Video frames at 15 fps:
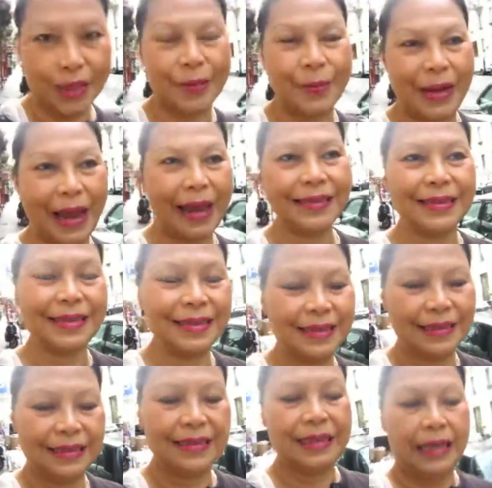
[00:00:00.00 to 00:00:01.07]
him that,
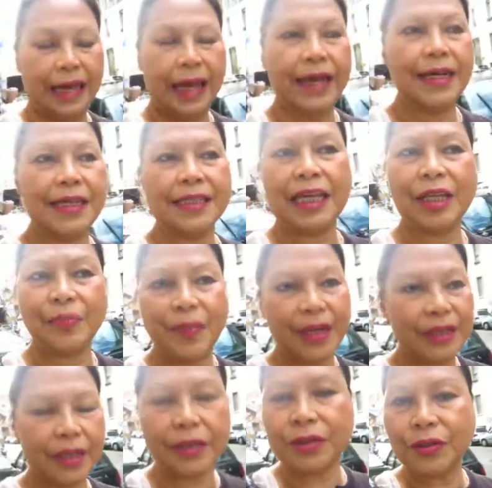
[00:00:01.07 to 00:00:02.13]
and he said,
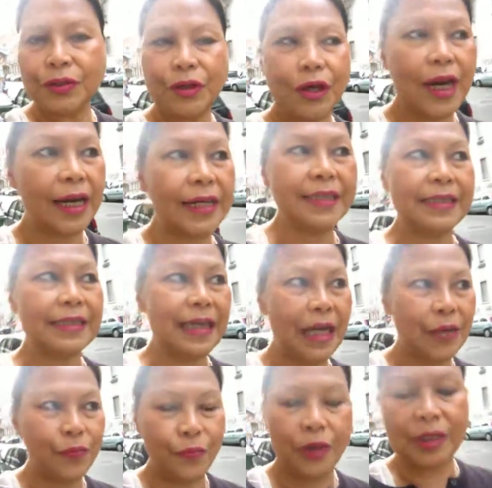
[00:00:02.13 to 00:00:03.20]
Meta, you don't
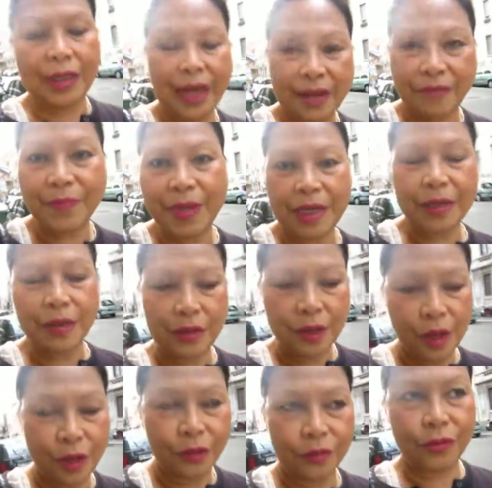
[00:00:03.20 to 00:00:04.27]
understand what I've been
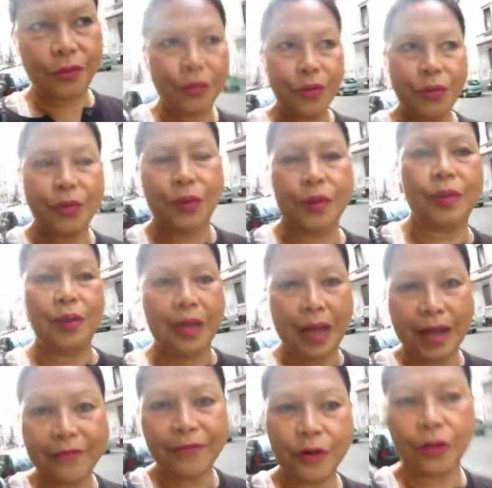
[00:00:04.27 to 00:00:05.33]
through.
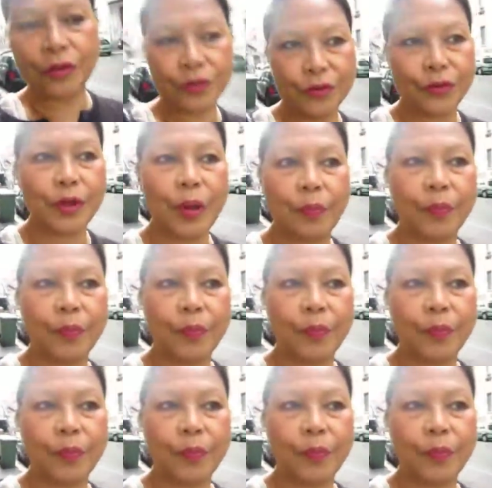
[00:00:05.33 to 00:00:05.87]
I've gone through a